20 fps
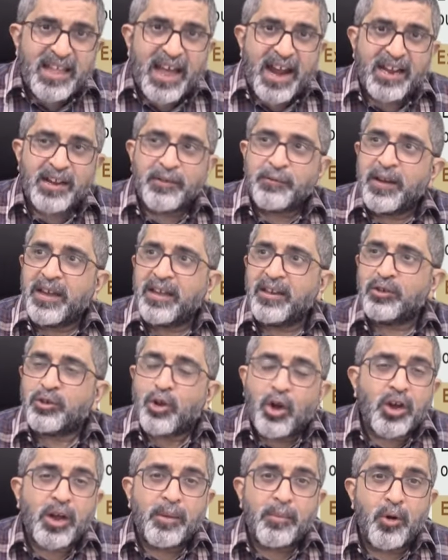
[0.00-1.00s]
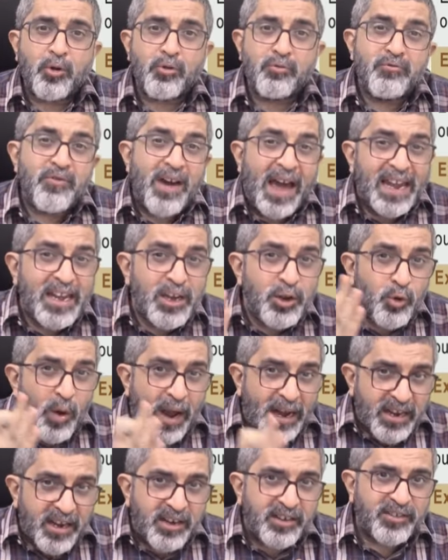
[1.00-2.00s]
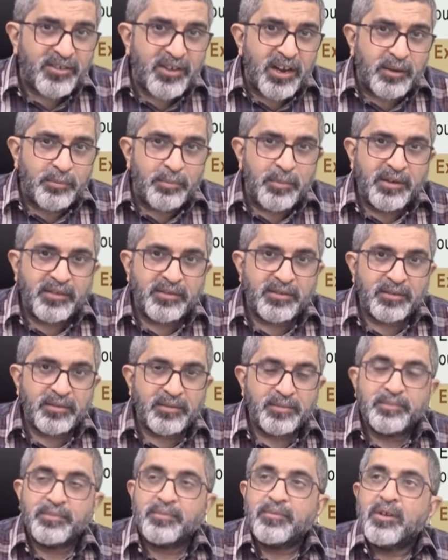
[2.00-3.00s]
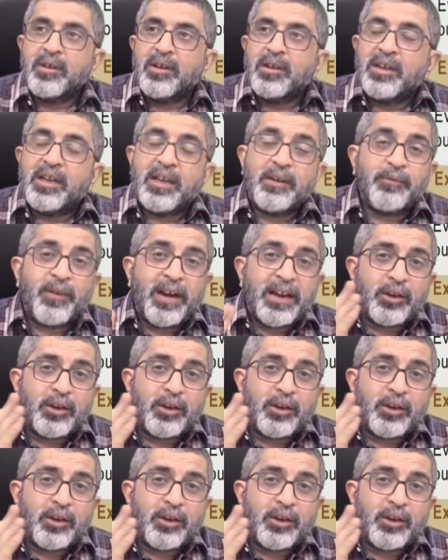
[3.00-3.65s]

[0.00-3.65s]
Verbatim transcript: that if I talk about value added statements, if I